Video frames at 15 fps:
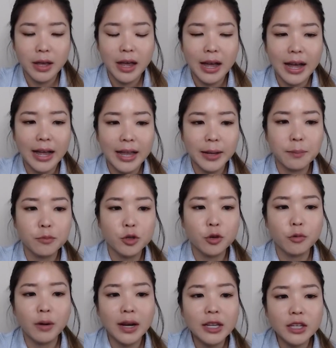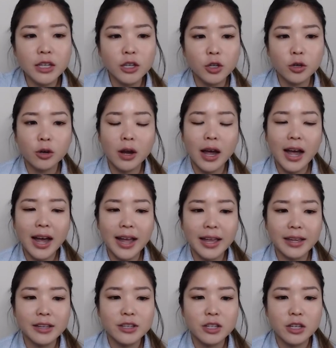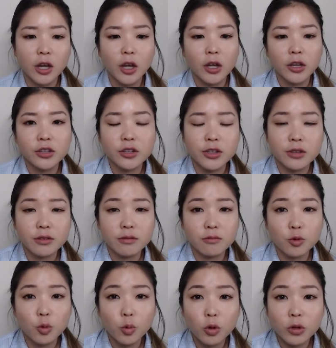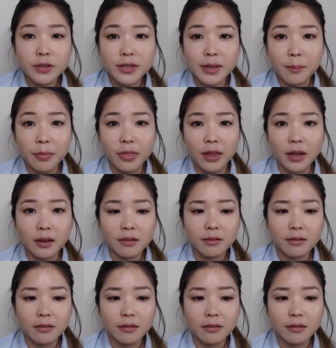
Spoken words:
I am directing your eyes towards something.